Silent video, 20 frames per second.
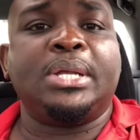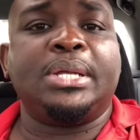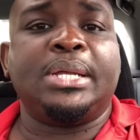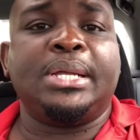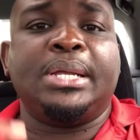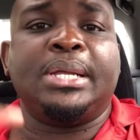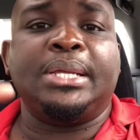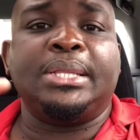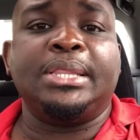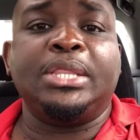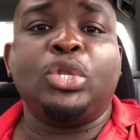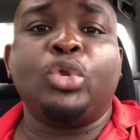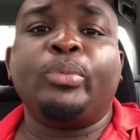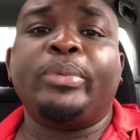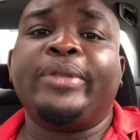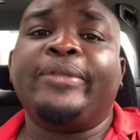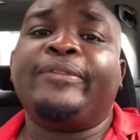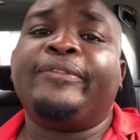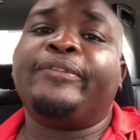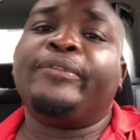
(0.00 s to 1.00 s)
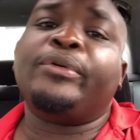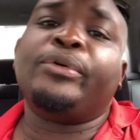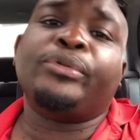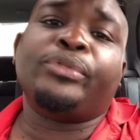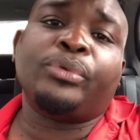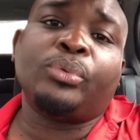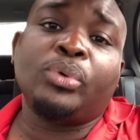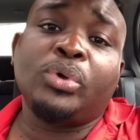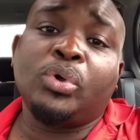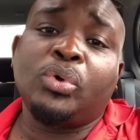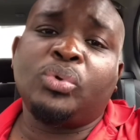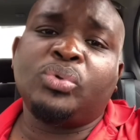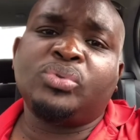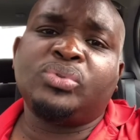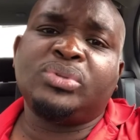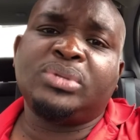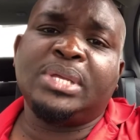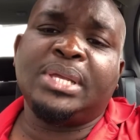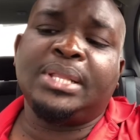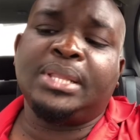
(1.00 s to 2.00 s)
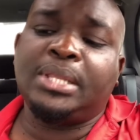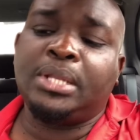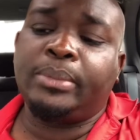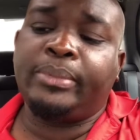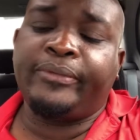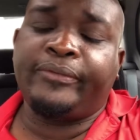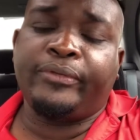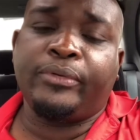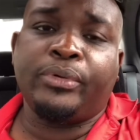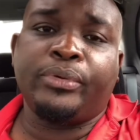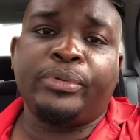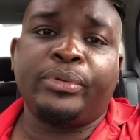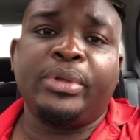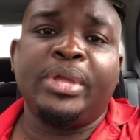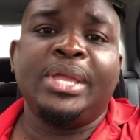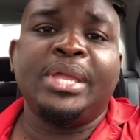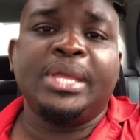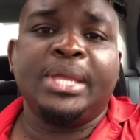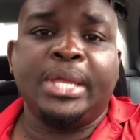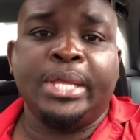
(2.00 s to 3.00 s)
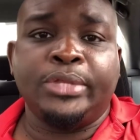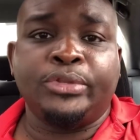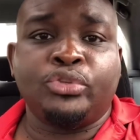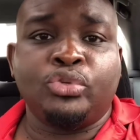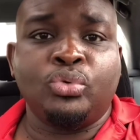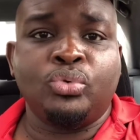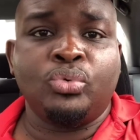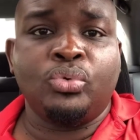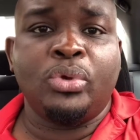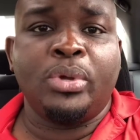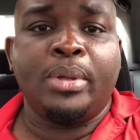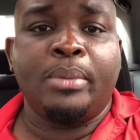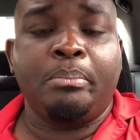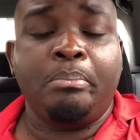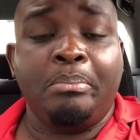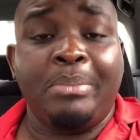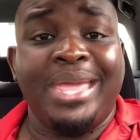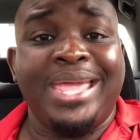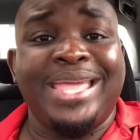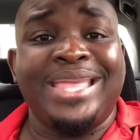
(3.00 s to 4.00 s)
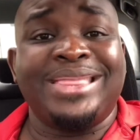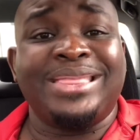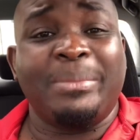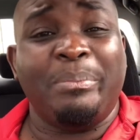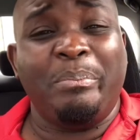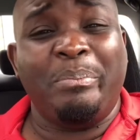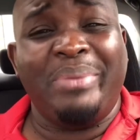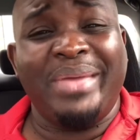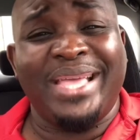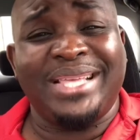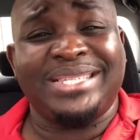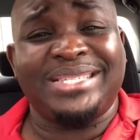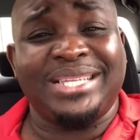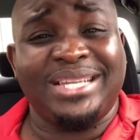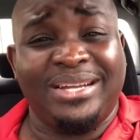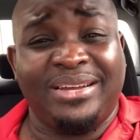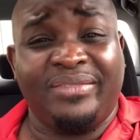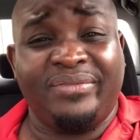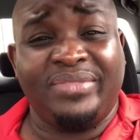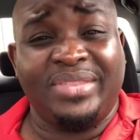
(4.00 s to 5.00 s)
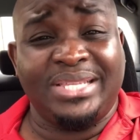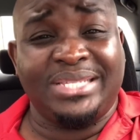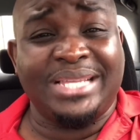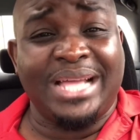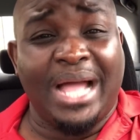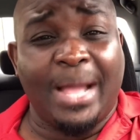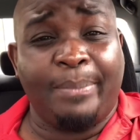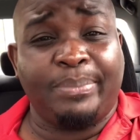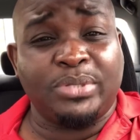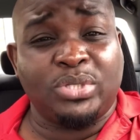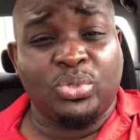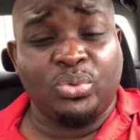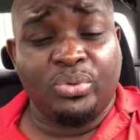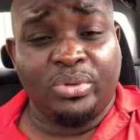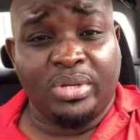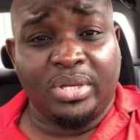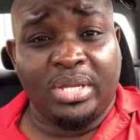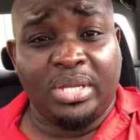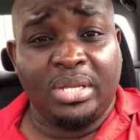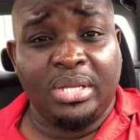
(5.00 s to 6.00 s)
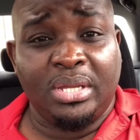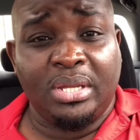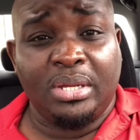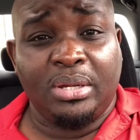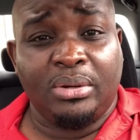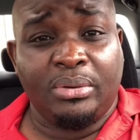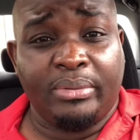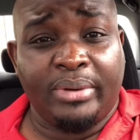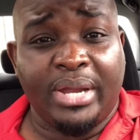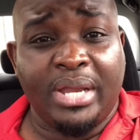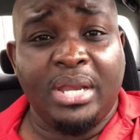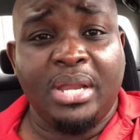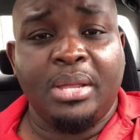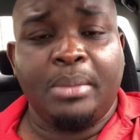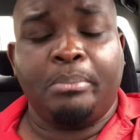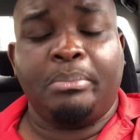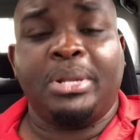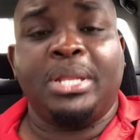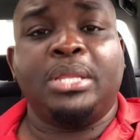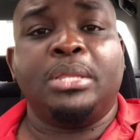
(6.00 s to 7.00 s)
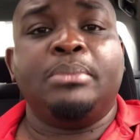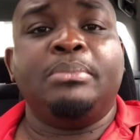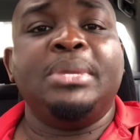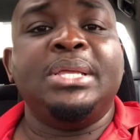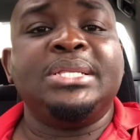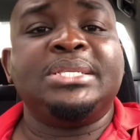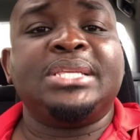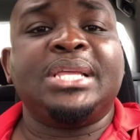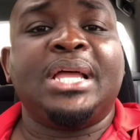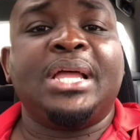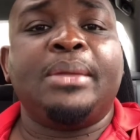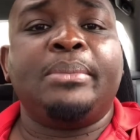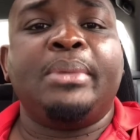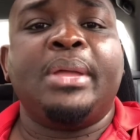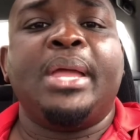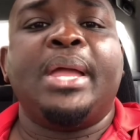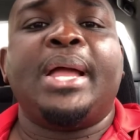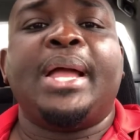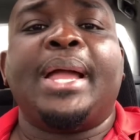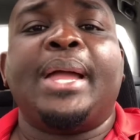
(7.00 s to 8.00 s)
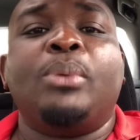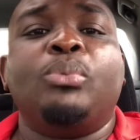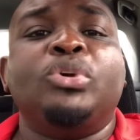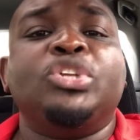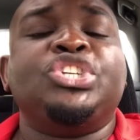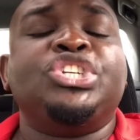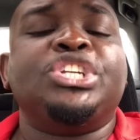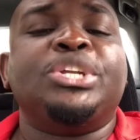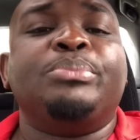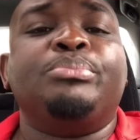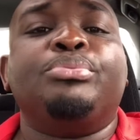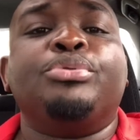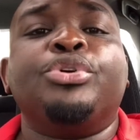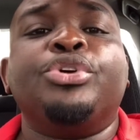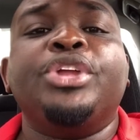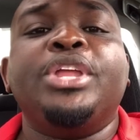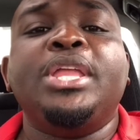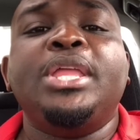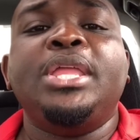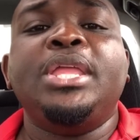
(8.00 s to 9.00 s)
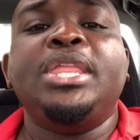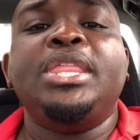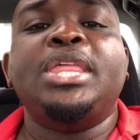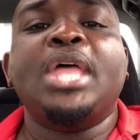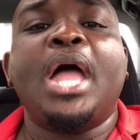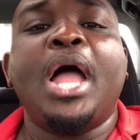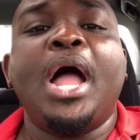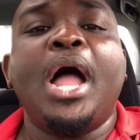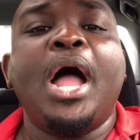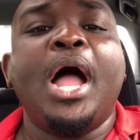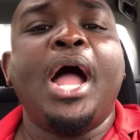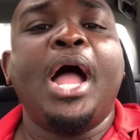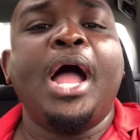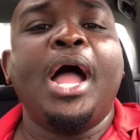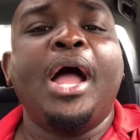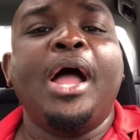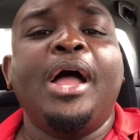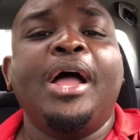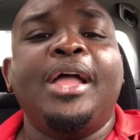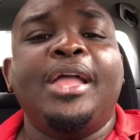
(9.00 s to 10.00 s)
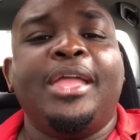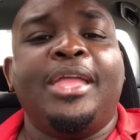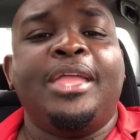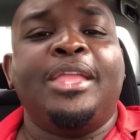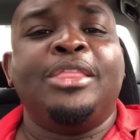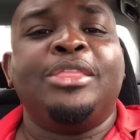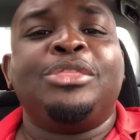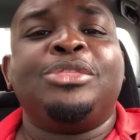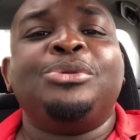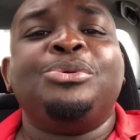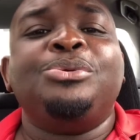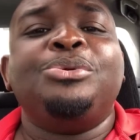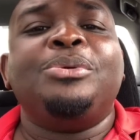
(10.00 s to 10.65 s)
a little bit further. We'll go a little bit further into making the best of this opportunity, right? But in the meantime, I want you to breathe in through your